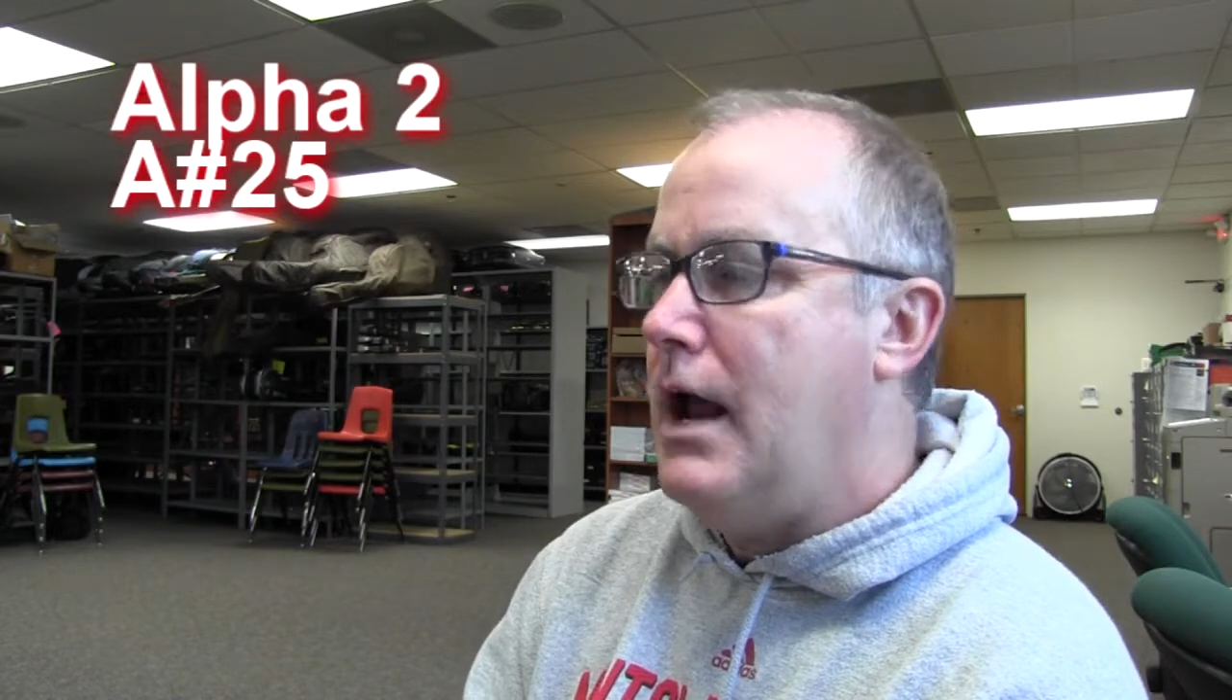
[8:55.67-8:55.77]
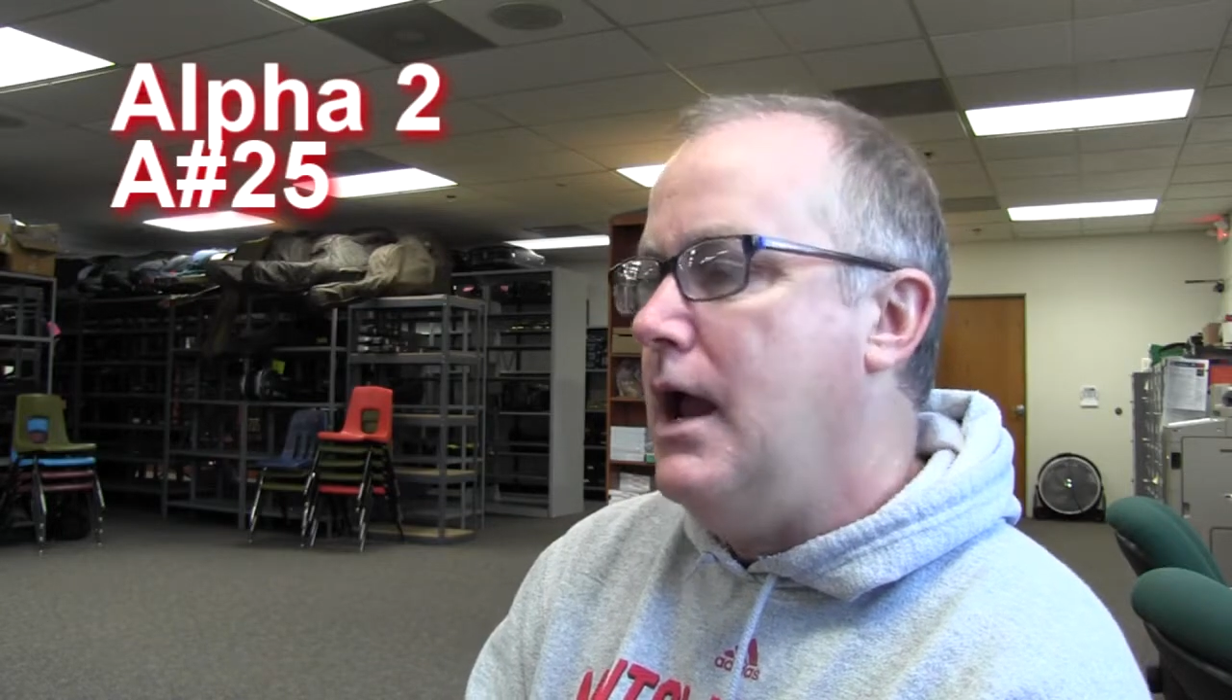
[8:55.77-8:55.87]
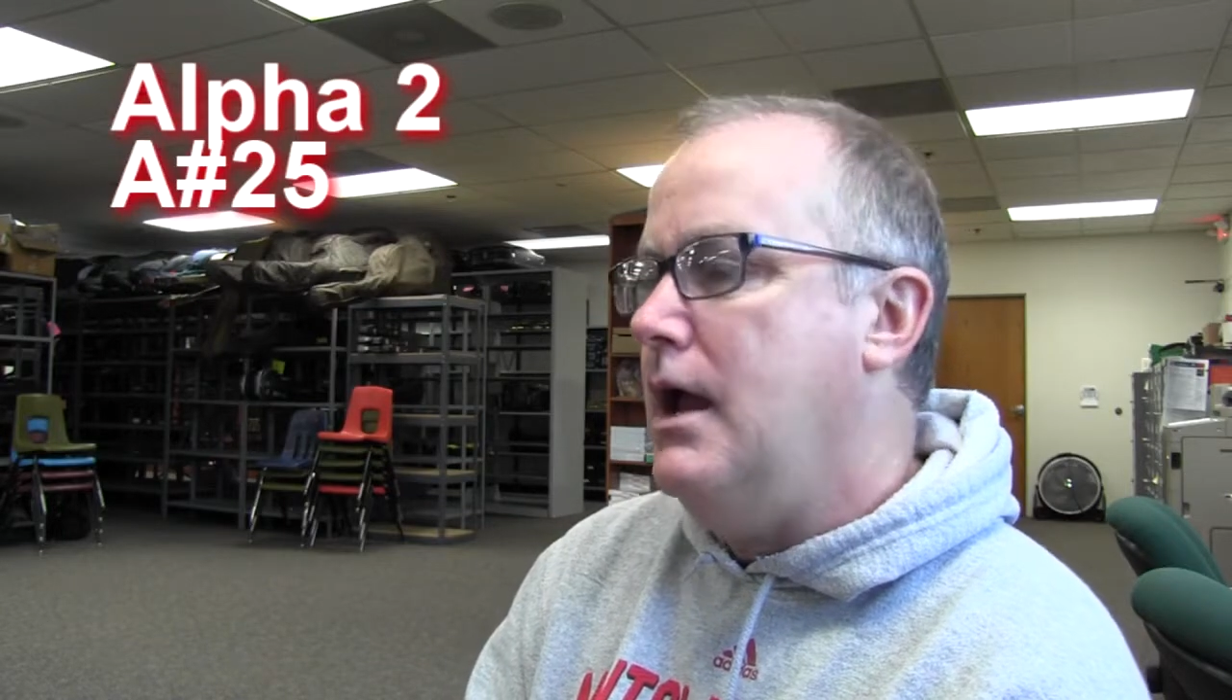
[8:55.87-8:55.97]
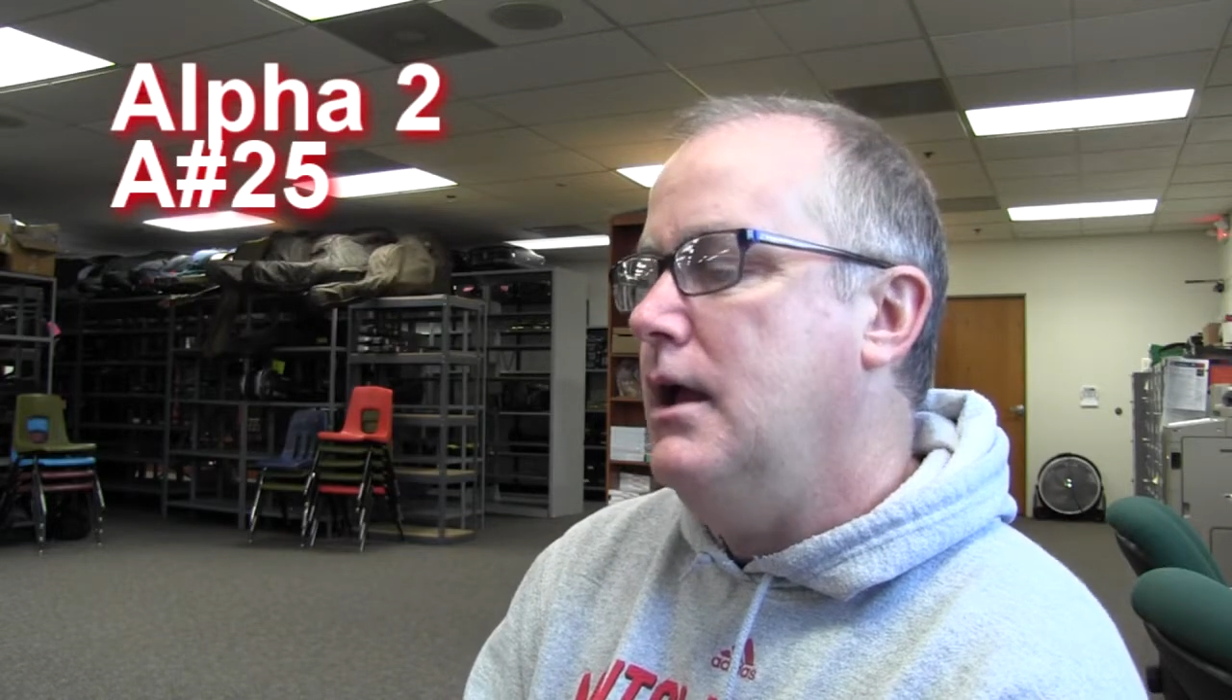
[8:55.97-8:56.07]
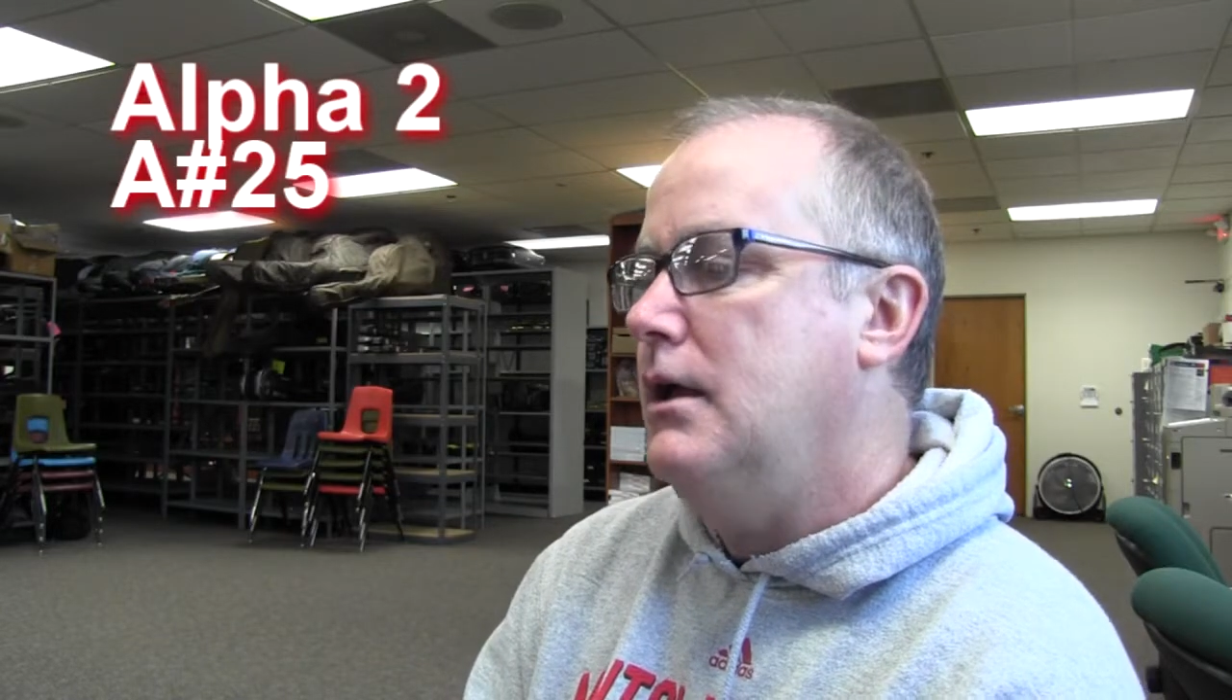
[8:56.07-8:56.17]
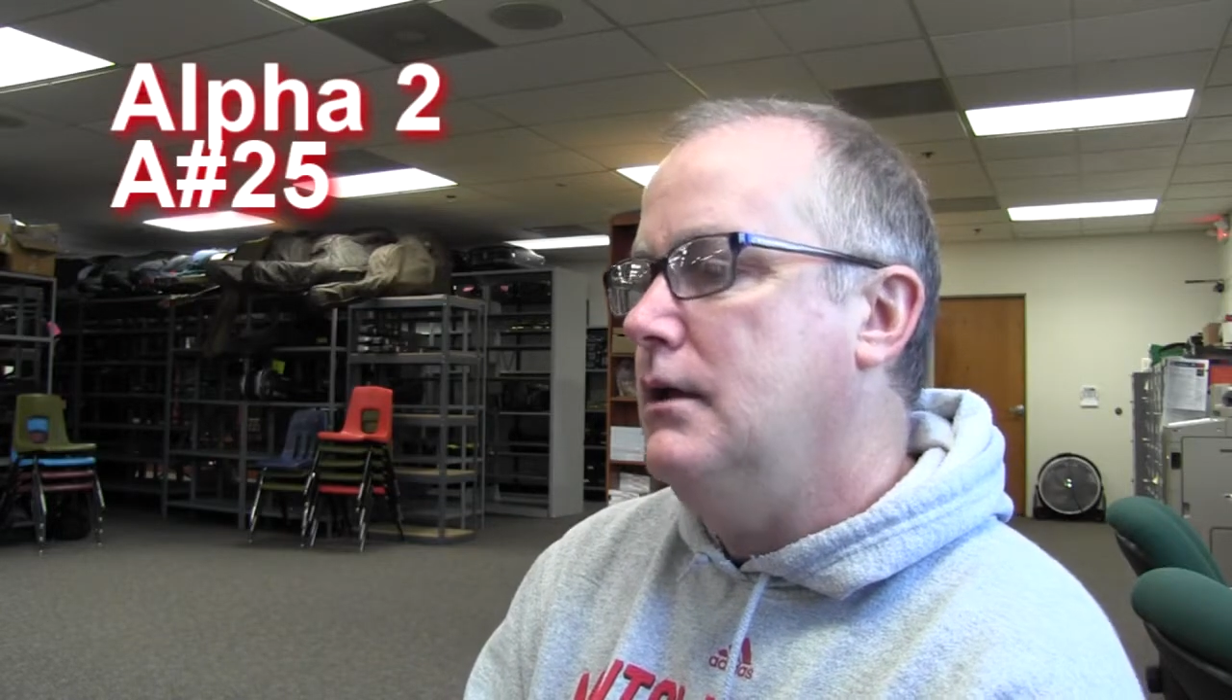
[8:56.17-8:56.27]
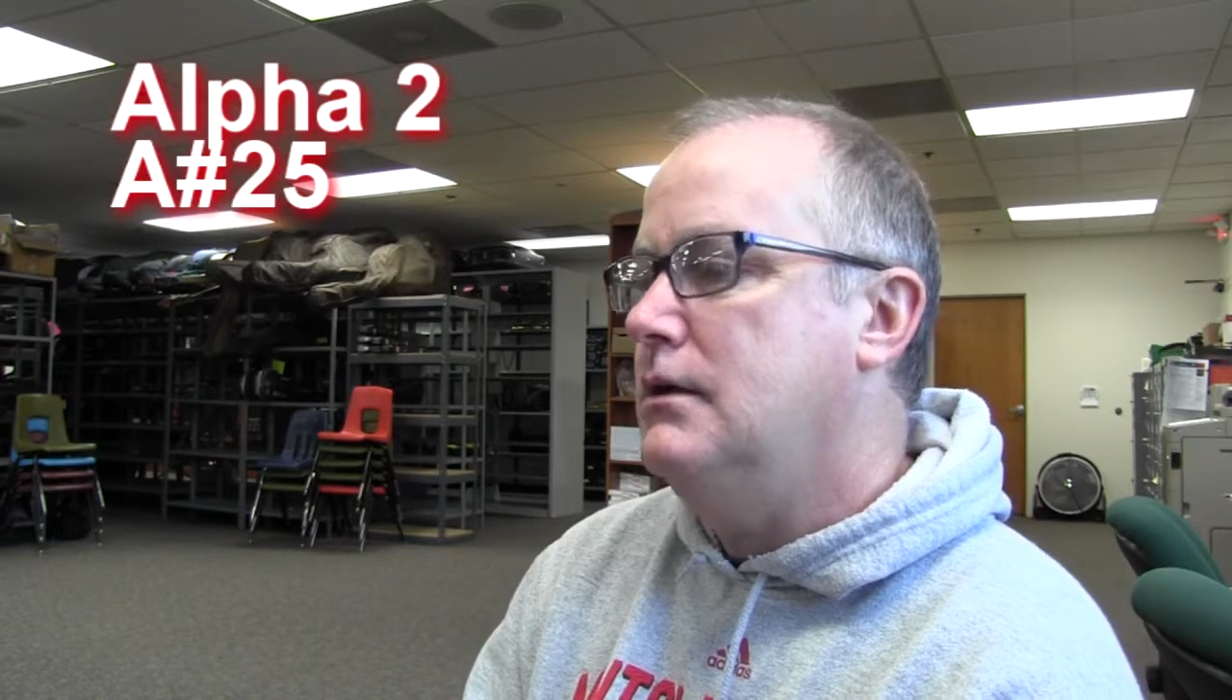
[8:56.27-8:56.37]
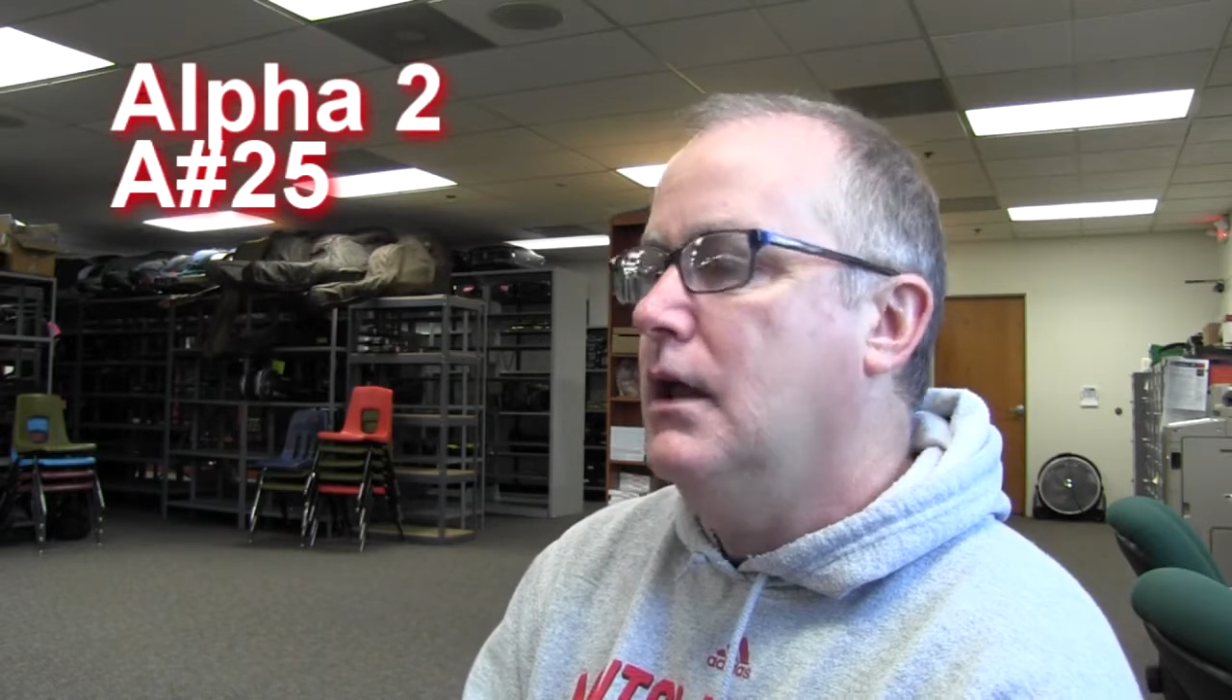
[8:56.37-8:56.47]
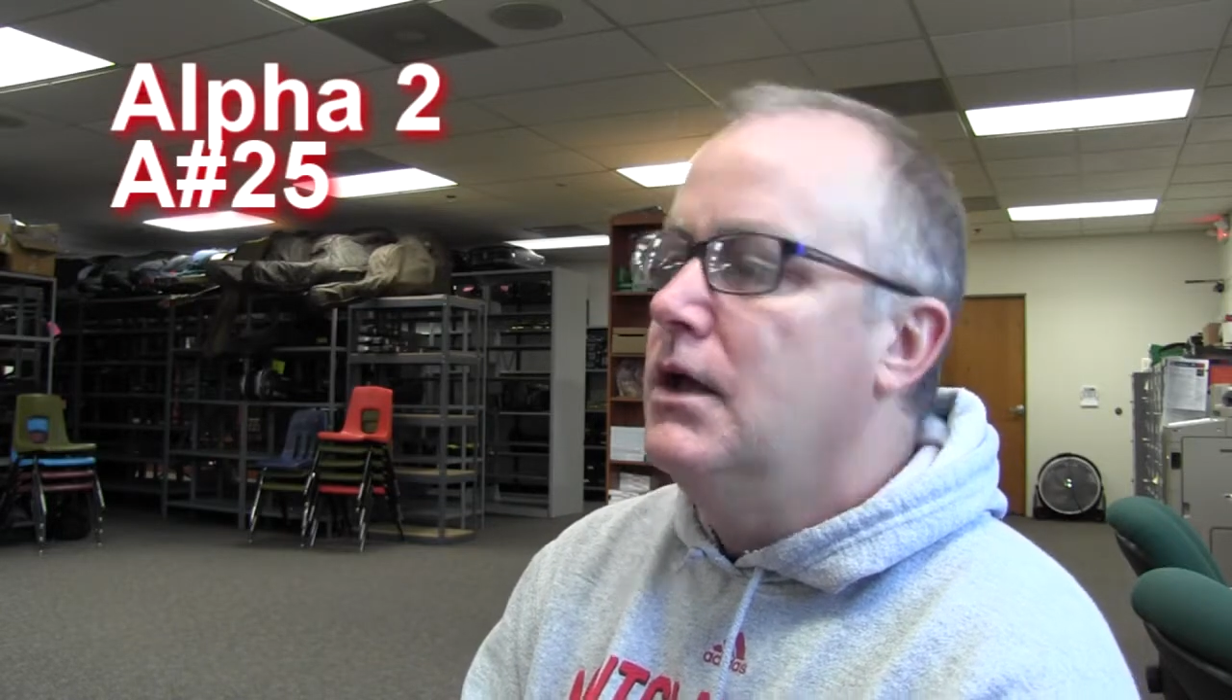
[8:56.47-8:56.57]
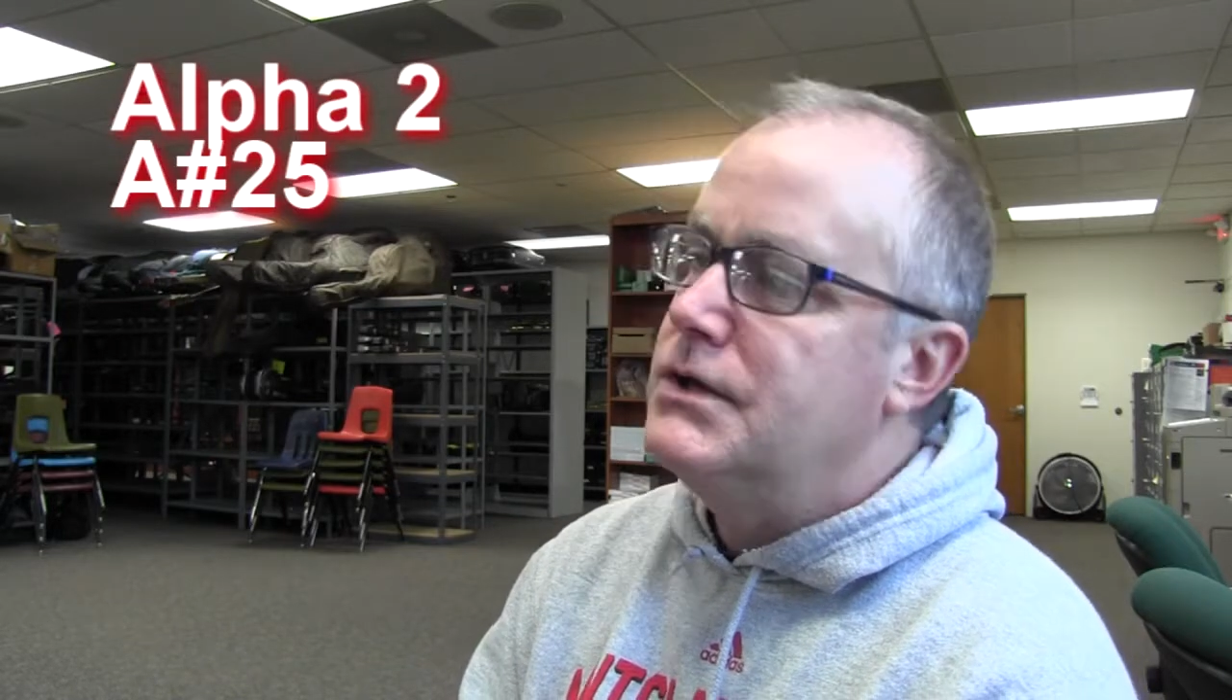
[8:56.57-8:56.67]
and.